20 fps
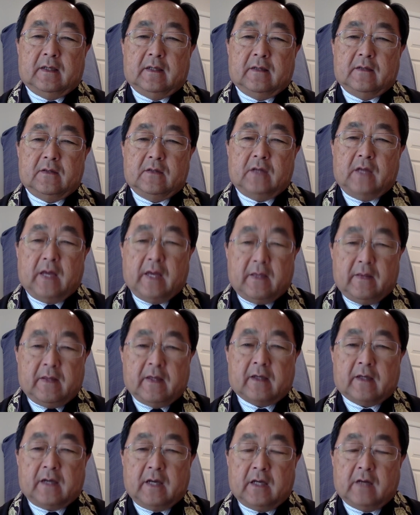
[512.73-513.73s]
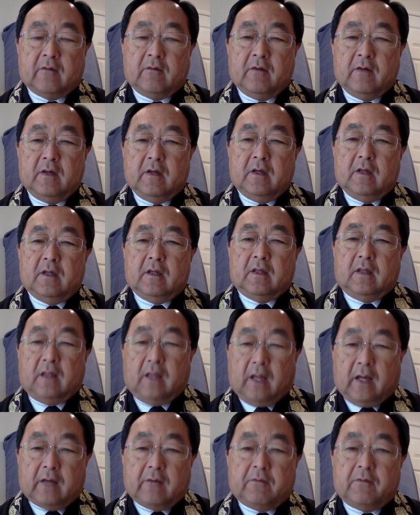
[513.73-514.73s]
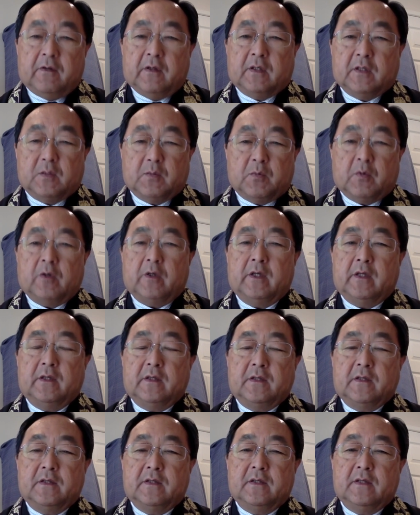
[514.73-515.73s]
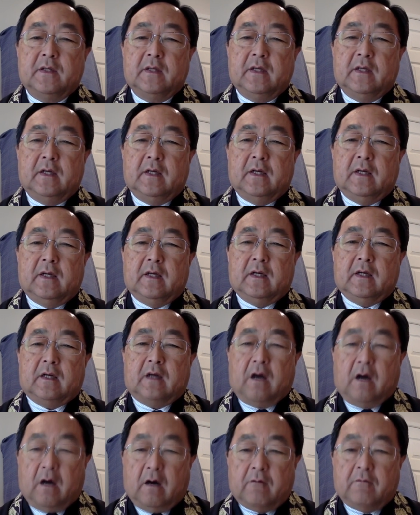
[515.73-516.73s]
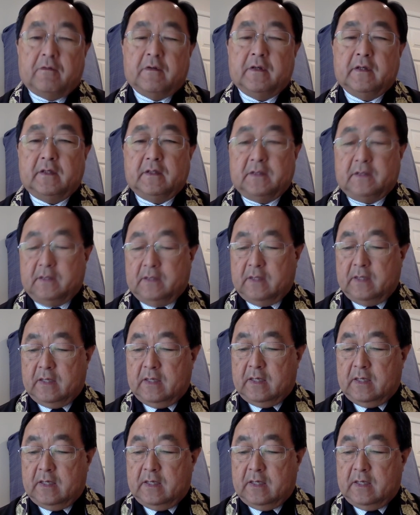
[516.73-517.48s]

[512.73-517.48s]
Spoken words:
She had that kind of life experience, confidence,